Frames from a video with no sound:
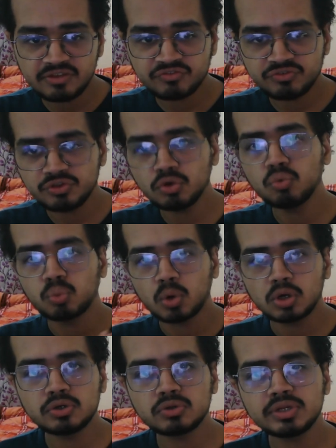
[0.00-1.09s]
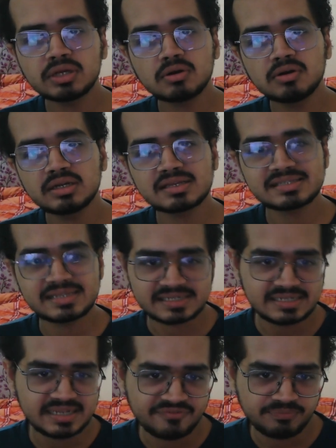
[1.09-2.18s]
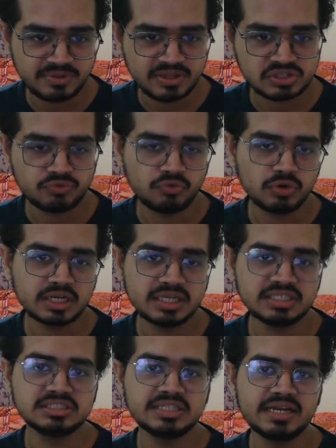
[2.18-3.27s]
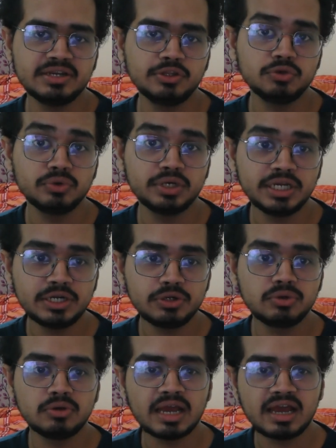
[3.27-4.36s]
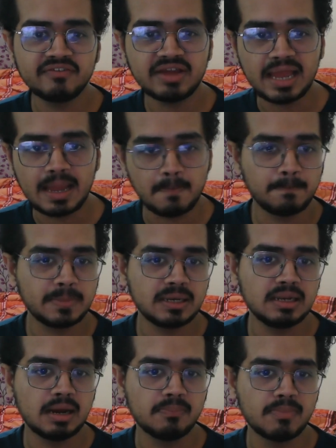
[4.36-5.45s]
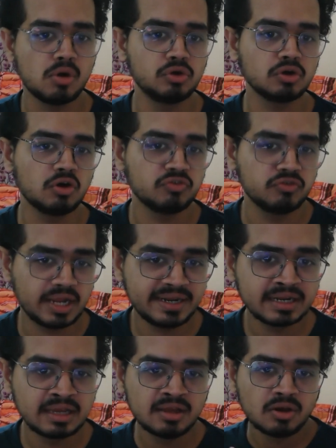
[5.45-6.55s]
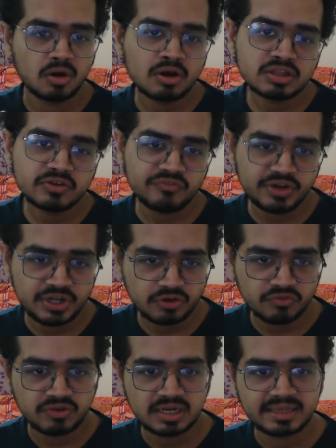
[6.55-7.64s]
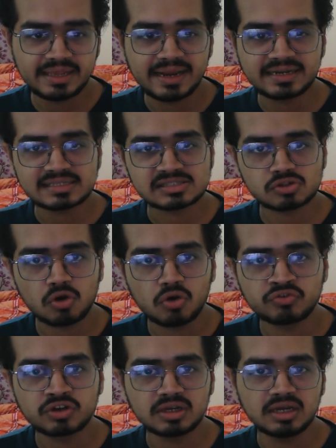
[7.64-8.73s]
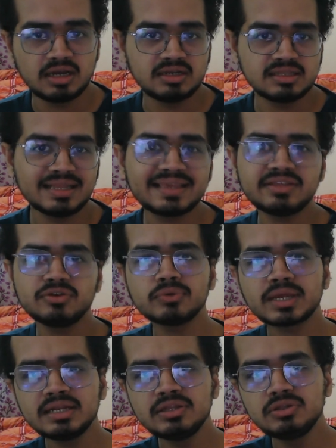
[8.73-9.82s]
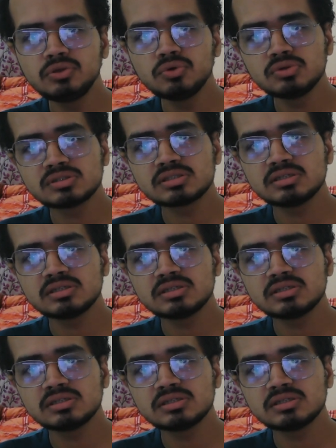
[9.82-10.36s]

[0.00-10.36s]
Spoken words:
if you want to record a 60 fps footage, then you need to have ample amount of light, or the video will get soft. Like you can use